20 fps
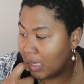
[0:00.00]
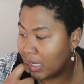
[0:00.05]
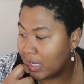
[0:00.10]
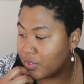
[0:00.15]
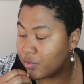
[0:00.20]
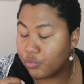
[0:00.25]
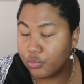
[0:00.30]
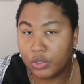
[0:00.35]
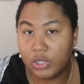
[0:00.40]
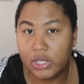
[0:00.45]

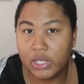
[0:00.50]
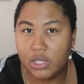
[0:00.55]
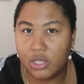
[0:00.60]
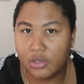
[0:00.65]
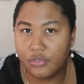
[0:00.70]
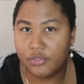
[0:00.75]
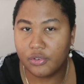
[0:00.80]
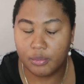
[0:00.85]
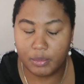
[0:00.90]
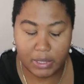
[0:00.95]
is really
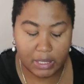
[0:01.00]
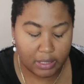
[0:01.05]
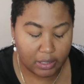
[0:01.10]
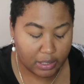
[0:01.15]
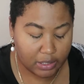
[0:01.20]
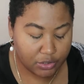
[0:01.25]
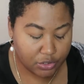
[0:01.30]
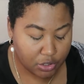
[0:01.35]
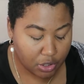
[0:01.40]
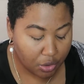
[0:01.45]
good for me
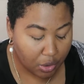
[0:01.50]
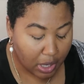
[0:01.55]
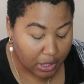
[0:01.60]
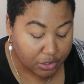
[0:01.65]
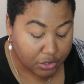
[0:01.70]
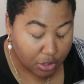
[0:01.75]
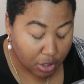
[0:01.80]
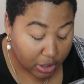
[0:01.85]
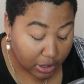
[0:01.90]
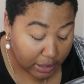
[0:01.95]
and so i
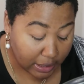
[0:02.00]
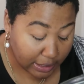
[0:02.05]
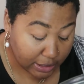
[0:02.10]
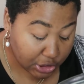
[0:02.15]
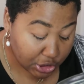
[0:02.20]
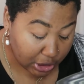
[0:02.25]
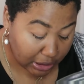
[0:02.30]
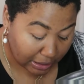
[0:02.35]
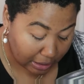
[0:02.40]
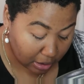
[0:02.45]
started a
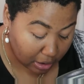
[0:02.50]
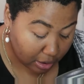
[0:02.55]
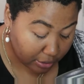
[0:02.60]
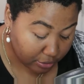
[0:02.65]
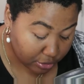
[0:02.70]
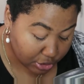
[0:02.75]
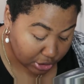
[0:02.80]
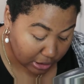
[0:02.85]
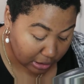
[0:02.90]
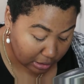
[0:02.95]
channel
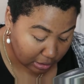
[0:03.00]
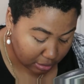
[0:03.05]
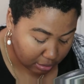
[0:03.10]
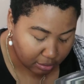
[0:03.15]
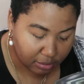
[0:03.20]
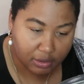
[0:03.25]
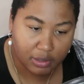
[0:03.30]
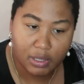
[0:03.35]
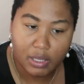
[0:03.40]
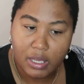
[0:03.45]
another
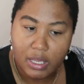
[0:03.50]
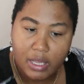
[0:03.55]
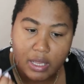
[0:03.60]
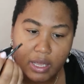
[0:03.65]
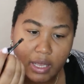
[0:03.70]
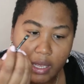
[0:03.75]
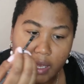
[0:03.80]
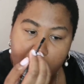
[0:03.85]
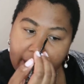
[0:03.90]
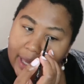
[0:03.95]
channel
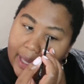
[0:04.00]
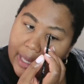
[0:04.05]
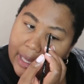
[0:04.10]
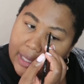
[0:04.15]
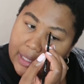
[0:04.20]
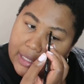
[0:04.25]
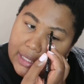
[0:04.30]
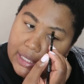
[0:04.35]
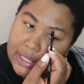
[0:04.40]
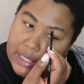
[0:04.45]

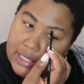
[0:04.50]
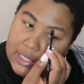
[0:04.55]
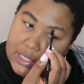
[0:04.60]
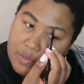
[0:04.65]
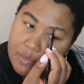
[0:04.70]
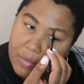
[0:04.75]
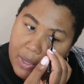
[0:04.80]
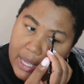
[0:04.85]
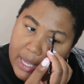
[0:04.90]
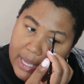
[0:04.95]
and it
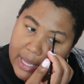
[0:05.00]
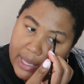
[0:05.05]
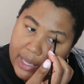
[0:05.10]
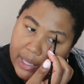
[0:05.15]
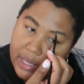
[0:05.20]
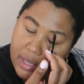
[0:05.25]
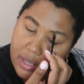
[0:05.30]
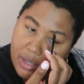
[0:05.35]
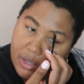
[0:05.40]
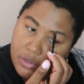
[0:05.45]
is
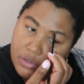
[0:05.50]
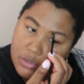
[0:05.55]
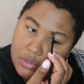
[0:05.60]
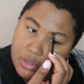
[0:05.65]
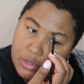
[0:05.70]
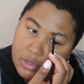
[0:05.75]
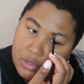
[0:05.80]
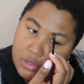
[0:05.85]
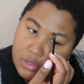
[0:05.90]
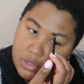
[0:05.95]
my
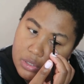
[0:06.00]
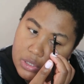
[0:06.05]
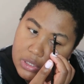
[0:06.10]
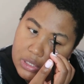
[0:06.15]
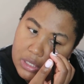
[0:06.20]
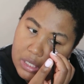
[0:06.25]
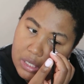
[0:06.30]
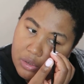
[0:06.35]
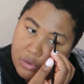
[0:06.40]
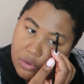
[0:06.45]

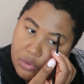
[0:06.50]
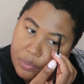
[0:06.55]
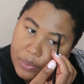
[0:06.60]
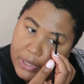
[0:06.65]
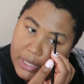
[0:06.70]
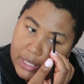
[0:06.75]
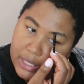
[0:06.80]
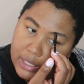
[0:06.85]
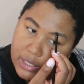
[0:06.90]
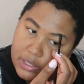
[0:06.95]
tarot
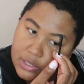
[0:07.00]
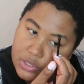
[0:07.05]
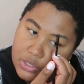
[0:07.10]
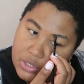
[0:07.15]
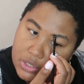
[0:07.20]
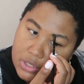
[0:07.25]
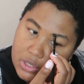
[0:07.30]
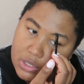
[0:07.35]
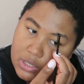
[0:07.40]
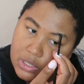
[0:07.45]

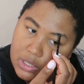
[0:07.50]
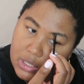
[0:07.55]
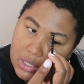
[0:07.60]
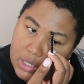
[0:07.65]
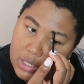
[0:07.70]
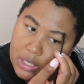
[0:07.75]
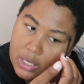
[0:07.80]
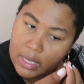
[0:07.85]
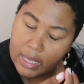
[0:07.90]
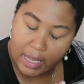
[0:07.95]
page
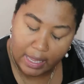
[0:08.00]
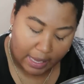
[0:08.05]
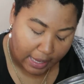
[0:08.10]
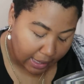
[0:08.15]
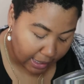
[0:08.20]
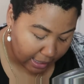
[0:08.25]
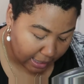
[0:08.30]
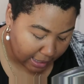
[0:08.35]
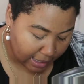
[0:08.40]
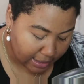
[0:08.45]

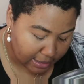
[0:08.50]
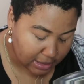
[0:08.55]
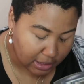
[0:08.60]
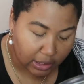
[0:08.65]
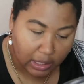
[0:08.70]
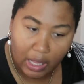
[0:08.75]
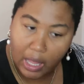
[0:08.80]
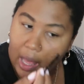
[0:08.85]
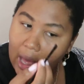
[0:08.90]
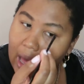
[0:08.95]
and
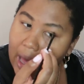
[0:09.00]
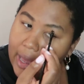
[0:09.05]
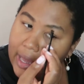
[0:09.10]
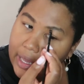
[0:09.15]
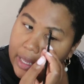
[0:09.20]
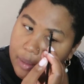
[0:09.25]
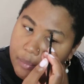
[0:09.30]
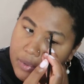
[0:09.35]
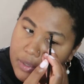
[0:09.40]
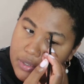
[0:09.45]

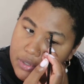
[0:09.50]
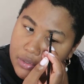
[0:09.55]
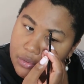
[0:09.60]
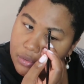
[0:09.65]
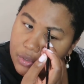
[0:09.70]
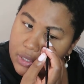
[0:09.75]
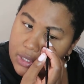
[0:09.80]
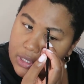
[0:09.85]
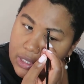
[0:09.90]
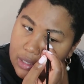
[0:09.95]
I am a
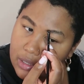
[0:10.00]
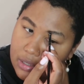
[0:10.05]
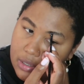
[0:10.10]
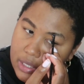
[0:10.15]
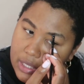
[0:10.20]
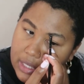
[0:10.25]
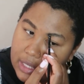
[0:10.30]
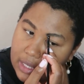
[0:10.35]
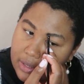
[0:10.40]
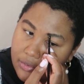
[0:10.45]
storyteller
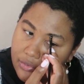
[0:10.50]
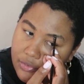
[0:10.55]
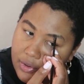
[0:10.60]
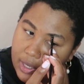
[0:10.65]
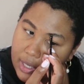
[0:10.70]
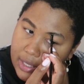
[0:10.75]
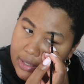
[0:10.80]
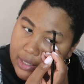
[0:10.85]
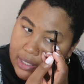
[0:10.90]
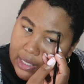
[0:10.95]
and I
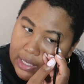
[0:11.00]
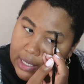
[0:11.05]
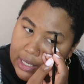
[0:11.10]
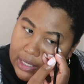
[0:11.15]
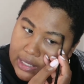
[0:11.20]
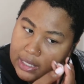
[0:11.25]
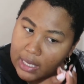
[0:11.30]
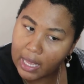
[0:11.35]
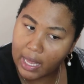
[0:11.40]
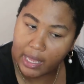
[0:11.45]
find
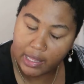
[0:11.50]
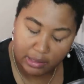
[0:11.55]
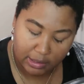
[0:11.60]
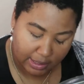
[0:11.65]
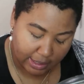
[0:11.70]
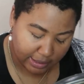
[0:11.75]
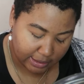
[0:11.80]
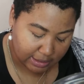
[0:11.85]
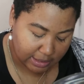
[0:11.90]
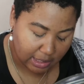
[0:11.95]
that I
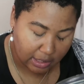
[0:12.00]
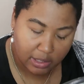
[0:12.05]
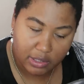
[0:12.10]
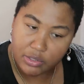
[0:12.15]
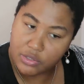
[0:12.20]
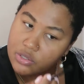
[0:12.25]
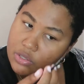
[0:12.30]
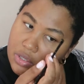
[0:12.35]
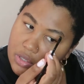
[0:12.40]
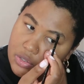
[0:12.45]
like
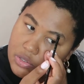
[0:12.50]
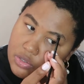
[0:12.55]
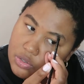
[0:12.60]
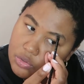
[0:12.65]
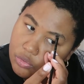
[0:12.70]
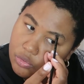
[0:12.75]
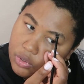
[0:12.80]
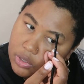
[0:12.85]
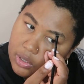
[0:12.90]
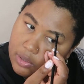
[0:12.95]
telling the
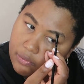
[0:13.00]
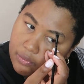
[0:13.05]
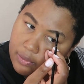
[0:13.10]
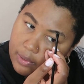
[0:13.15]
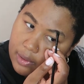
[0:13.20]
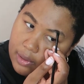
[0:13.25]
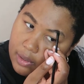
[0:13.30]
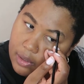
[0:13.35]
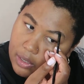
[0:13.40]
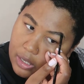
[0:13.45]
story of
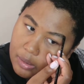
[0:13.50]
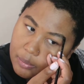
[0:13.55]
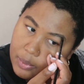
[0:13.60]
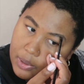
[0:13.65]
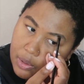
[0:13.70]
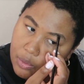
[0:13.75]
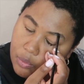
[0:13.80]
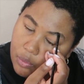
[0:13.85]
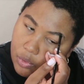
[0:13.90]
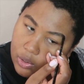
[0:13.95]
what, uh,
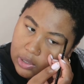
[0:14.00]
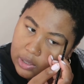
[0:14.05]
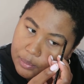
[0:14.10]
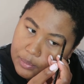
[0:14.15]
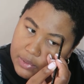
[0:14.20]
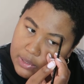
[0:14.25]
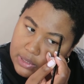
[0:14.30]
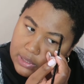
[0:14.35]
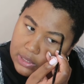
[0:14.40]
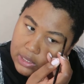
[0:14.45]
about what
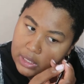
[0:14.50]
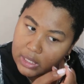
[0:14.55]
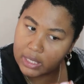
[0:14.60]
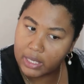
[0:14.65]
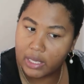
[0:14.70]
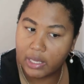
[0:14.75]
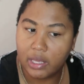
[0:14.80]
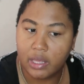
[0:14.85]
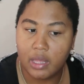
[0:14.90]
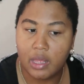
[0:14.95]
I'm
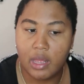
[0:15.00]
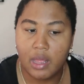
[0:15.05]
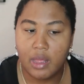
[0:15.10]
seeing